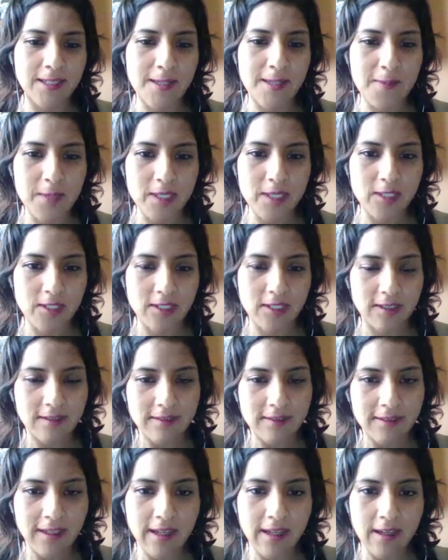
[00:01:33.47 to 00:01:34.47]
Dina
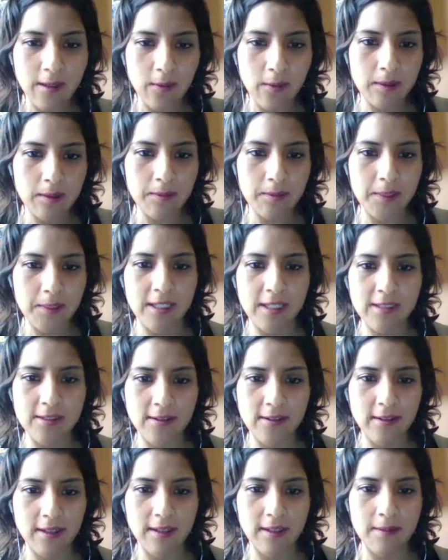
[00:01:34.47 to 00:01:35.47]
mentioned, I will
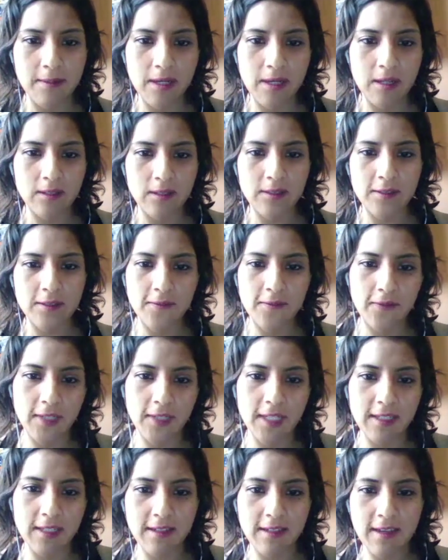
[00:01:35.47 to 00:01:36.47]
be talking
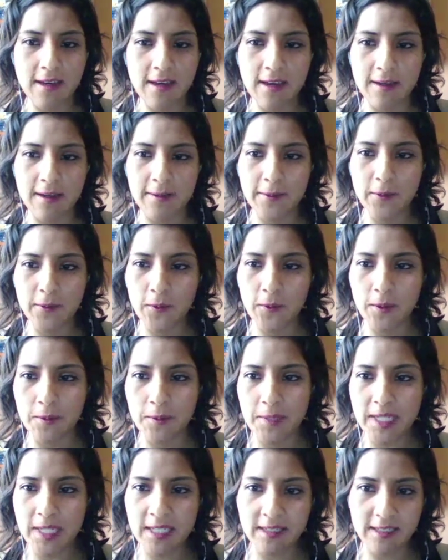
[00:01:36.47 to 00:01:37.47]
about building a
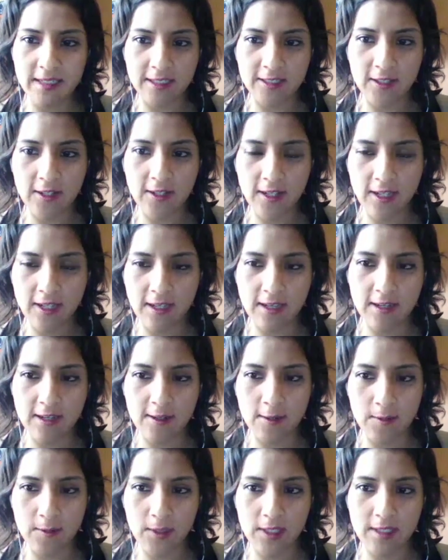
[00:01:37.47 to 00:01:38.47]
women in
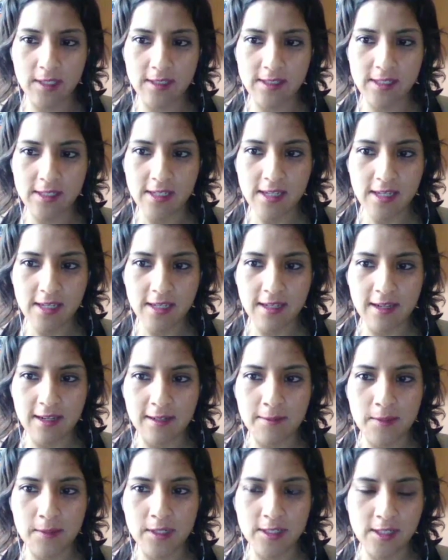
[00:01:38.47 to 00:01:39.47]
technology community
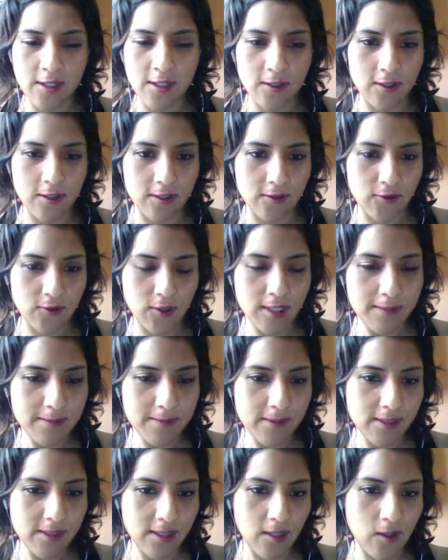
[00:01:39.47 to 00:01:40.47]
in an emerging
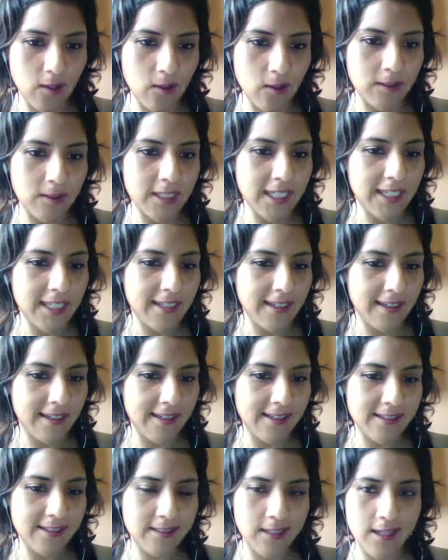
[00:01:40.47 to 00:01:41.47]
country. So
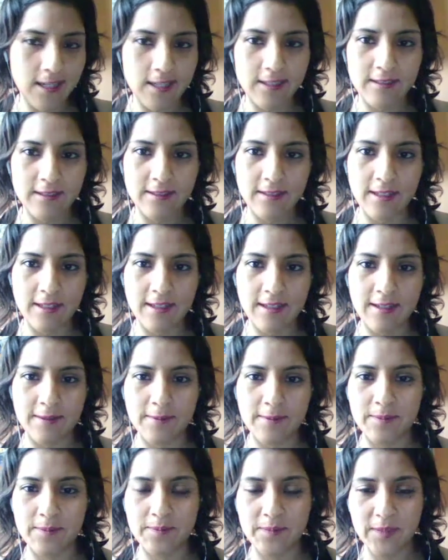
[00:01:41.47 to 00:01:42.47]
in this case,
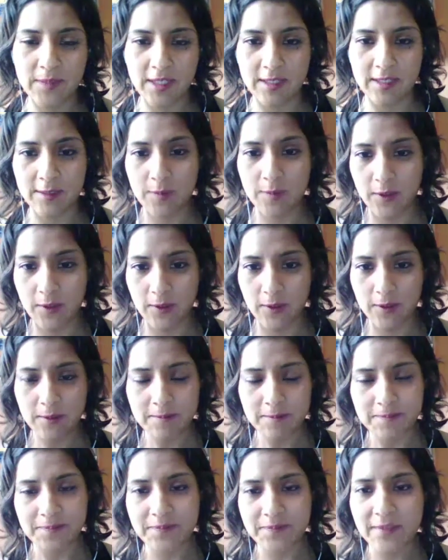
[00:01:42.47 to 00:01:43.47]
it's
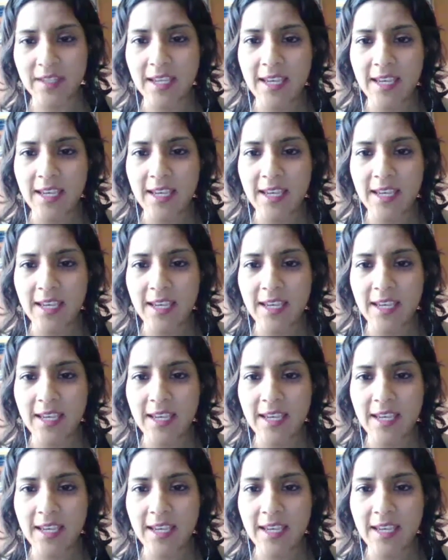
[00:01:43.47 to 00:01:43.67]
Peru.